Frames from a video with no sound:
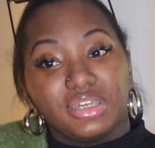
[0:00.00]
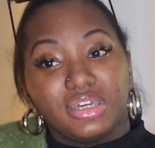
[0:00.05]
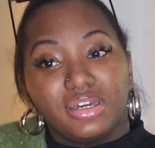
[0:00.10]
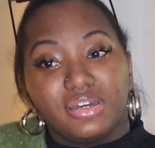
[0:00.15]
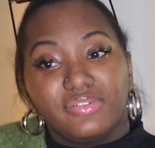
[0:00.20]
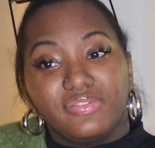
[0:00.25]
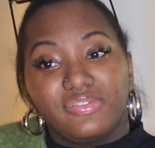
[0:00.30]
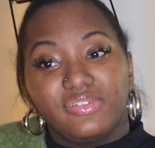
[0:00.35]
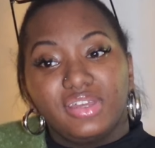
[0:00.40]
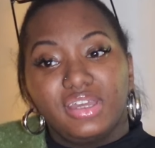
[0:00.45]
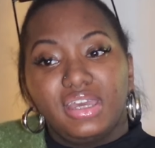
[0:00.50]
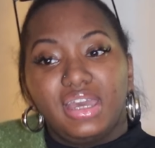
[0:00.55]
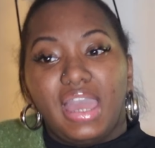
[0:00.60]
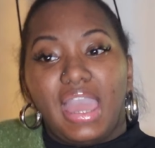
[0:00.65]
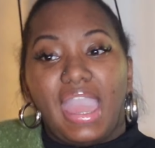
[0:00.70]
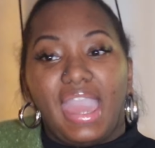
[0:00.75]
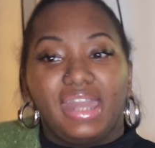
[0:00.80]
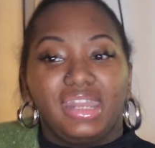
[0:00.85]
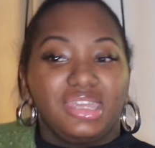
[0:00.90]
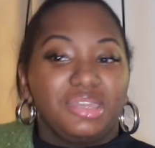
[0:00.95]
of
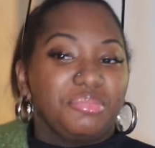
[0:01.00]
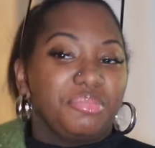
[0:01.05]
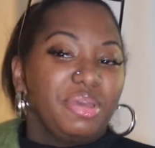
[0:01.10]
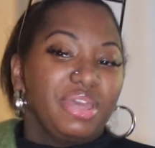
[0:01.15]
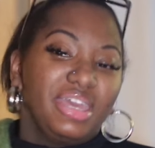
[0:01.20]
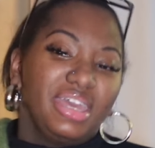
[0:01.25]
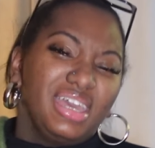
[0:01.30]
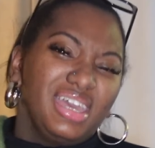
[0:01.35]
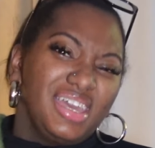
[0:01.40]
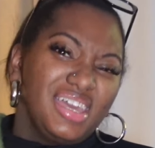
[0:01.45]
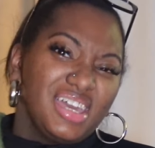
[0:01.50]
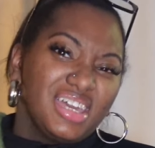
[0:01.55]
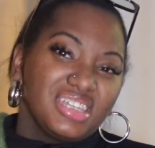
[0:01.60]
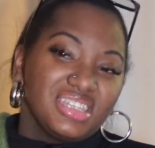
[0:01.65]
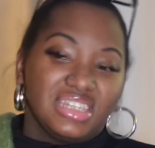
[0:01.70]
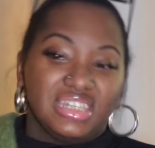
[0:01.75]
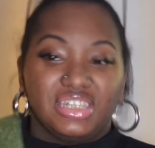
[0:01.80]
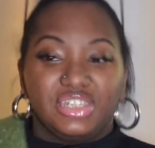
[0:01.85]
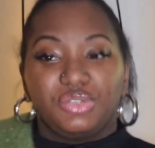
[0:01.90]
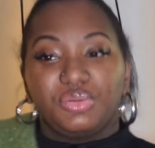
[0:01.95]
adding
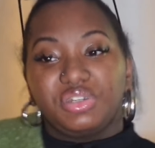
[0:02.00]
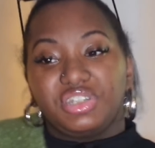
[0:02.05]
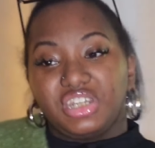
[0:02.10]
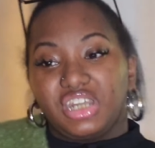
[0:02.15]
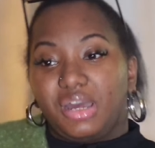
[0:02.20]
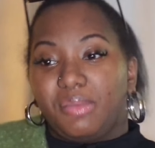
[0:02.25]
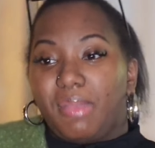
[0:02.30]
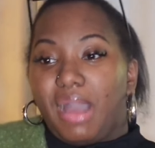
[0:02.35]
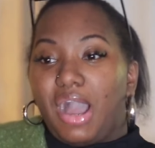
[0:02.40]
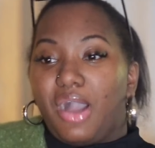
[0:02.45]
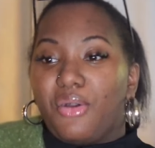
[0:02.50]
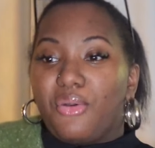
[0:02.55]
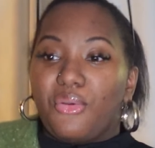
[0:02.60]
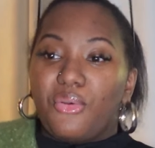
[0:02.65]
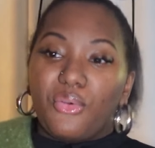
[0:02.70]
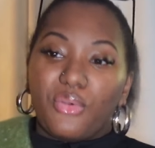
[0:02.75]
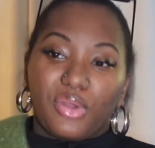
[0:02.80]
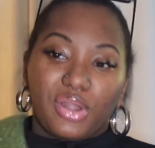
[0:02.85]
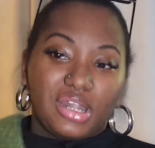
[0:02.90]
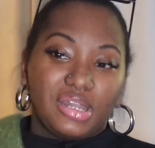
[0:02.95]
picks and switching up my
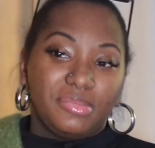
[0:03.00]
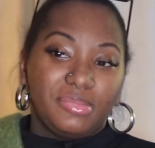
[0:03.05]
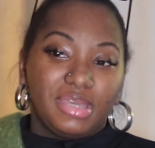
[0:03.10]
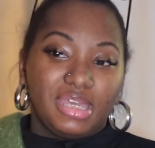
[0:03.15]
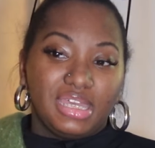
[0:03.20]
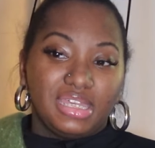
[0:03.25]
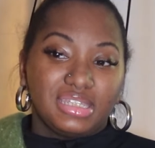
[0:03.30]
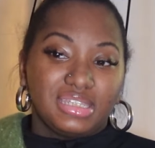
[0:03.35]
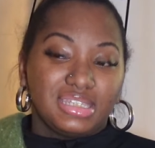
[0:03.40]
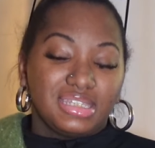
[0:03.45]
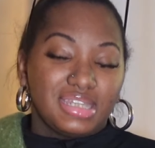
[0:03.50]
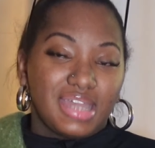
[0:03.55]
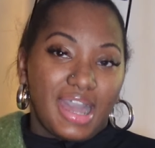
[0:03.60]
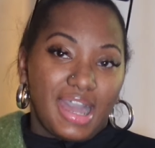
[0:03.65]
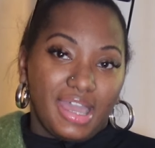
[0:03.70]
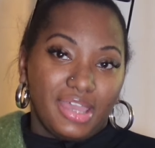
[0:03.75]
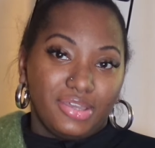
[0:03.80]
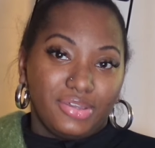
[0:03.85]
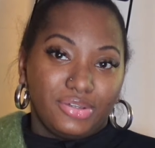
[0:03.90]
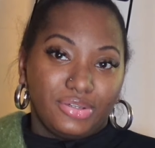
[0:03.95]
ornament
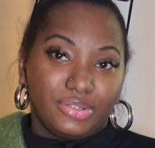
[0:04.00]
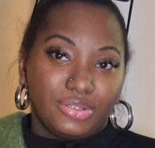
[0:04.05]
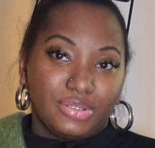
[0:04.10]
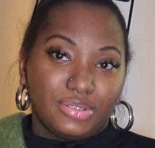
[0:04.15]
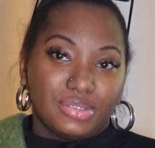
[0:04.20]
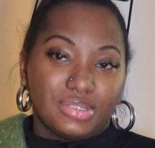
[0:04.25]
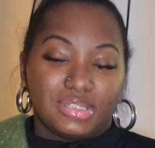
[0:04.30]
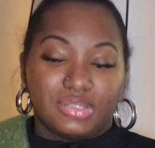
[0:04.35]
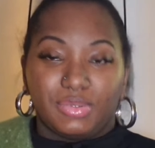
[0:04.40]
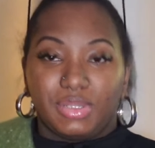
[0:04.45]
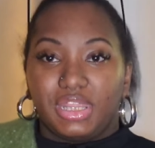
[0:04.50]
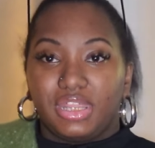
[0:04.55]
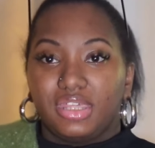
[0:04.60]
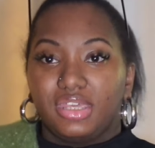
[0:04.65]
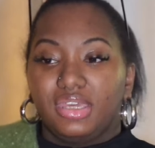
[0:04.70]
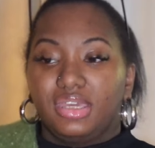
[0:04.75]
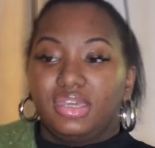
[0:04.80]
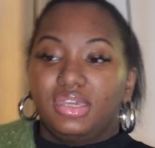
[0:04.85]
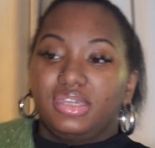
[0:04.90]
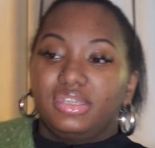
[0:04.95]
styles with
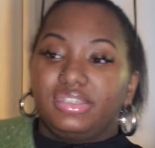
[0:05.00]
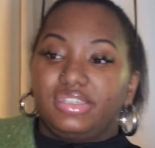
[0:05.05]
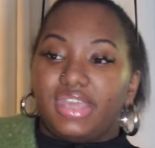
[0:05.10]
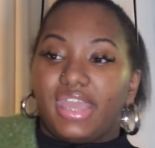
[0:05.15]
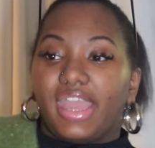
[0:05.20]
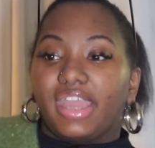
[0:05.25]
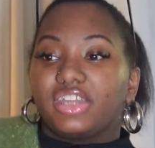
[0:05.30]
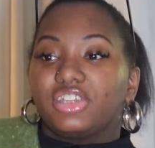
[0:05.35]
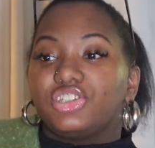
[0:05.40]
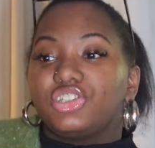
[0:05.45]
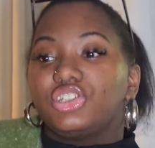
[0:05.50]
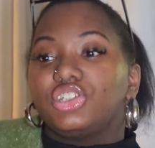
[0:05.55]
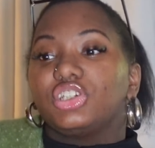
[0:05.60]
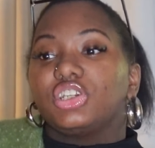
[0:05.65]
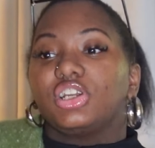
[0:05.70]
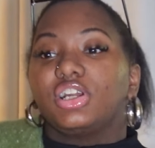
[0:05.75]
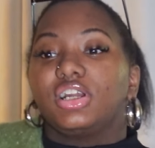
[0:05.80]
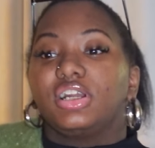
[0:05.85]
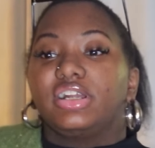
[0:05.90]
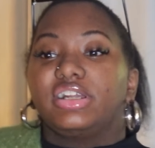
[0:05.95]

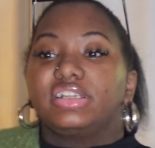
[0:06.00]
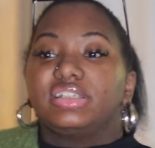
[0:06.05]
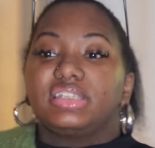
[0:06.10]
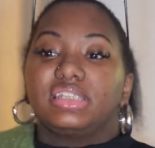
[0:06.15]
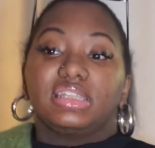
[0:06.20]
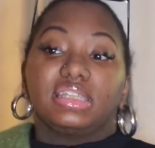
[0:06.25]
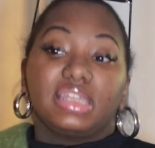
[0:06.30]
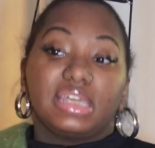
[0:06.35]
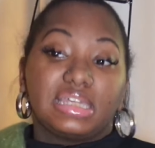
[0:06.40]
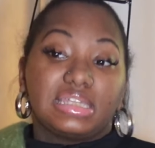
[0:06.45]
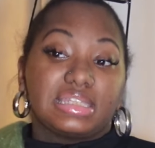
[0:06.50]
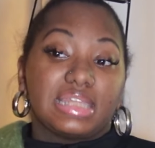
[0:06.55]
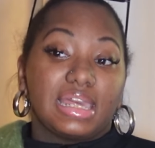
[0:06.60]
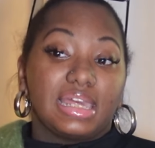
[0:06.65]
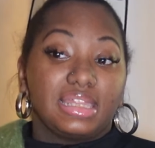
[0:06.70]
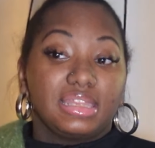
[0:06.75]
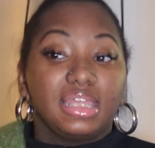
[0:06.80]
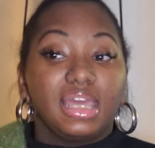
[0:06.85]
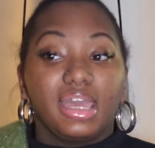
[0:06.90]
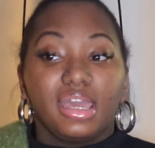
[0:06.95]
textures and things
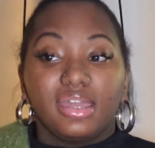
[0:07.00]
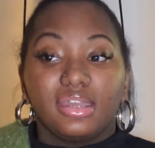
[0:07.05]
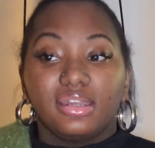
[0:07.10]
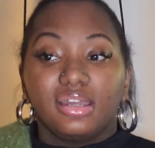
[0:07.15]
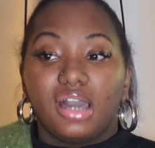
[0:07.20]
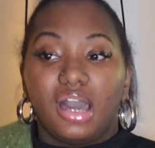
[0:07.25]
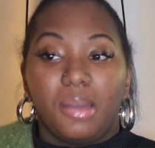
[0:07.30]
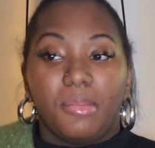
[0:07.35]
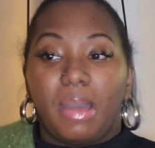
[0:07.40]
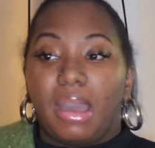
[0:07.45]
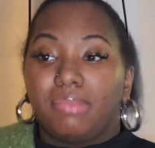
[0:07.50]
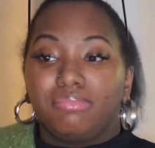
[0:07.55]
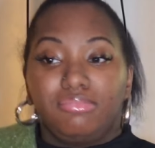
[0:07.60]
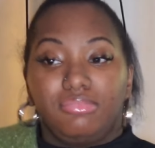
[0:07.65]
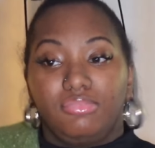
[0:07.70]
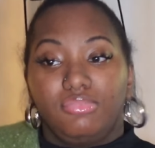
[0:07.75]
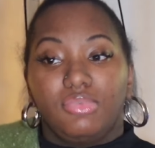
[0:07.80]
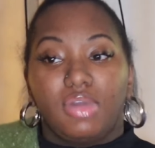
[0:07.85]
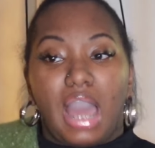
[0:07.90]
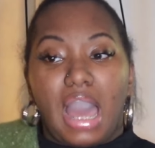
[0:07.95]
like that. I
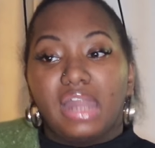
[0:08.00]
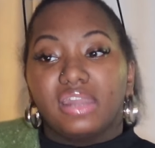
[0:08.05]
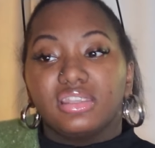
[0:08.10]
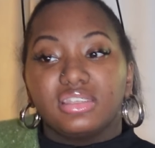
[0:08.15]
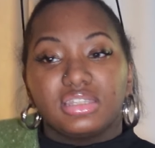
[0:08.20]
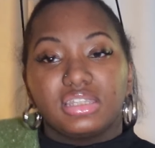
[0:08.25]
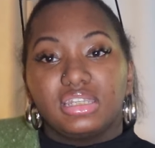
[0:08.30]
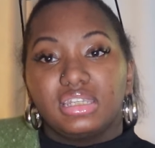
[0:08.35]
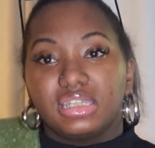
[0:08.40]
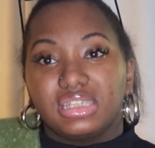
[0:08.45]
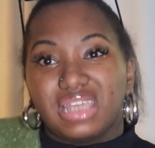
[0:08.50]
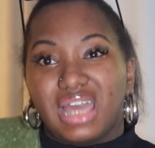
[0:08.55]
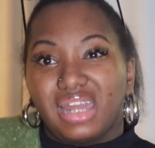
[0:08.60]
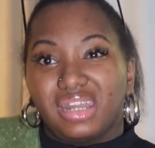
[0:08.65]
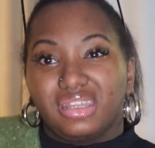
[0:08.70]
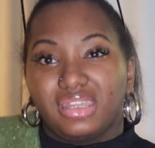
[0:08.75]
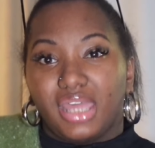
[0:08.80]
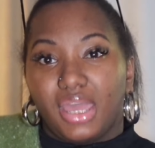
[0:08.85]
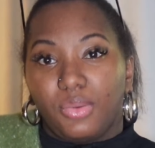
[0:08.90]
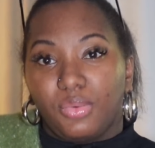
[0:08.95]
honestly
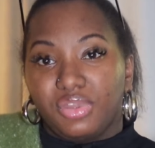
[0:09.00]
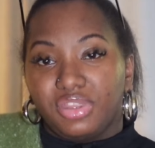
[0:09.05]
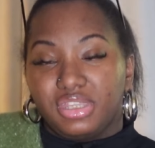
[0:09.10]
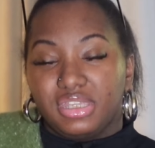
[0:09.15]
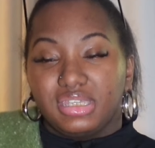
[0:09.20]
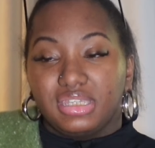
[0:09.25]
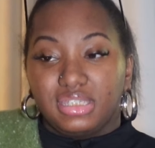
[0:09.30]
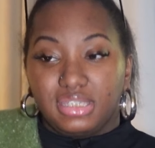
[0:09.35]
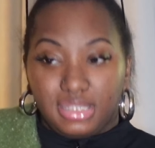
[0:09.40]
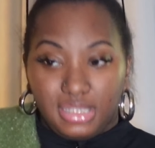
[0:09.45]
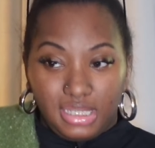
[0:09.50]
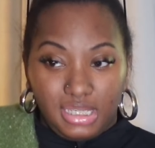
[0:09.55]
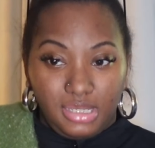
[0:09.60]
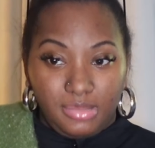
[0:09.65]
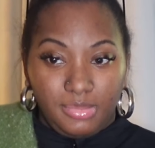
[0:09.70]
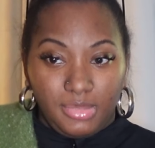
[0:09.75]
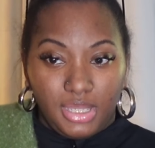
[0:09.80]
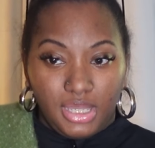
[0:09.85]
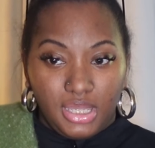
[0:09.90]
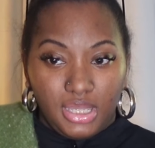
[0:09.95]
decided that with this
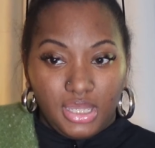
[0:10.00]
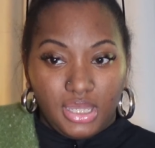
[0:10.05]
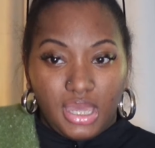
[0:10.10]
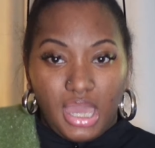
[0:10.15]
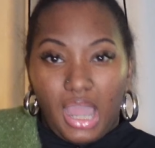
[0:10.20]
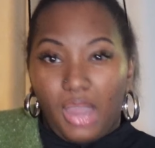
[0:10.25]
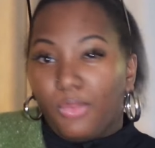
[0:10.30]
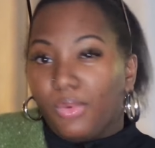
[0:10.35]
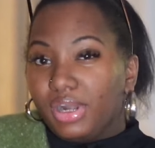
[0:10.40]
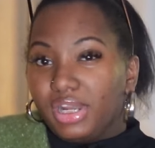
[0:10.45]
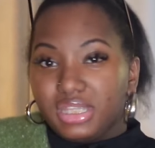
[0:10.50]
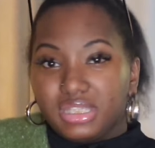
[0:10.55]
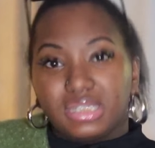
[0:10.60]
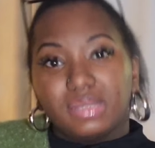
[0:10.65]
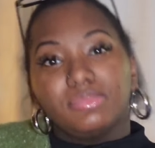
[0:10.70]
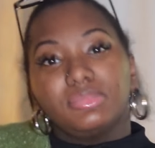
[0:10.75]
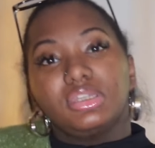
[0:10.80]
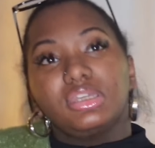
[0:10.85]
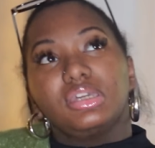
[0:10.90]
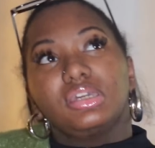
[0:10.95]
theme, I wanted
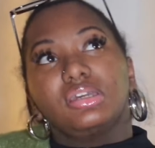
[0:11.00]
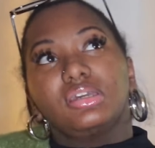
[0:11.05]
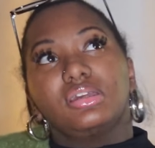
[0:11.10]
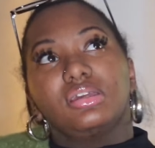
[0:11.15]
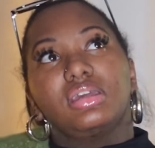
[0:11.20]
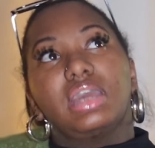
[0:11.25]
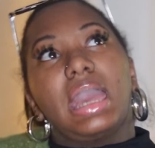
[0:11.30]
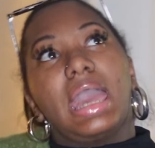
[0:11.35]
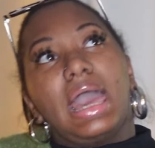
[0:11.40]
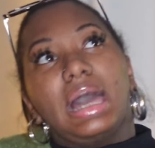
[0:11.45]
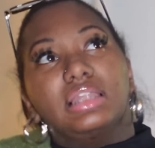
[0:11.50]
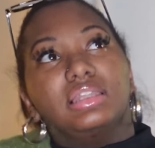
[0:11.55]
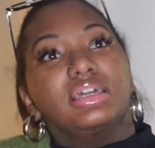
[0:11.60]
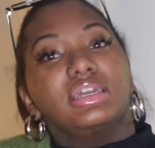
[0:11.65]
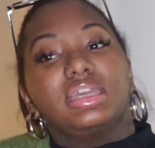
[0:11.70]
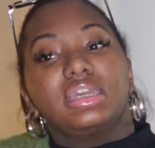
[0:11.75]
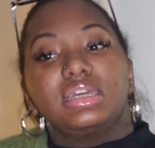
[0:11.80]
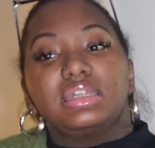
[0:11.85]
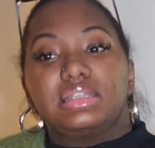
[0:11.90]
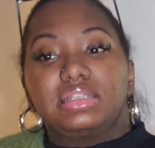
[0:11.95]
something
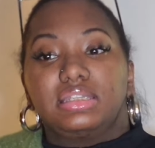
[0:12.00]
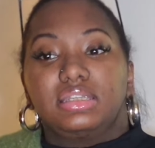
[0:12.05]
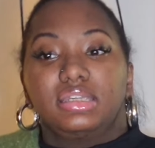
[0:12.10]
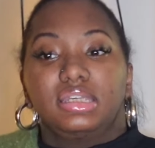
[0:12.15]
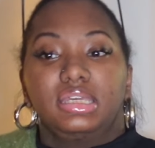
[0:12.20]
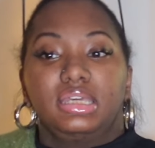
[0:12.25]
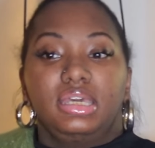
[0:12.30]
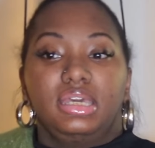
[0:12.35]
elegant,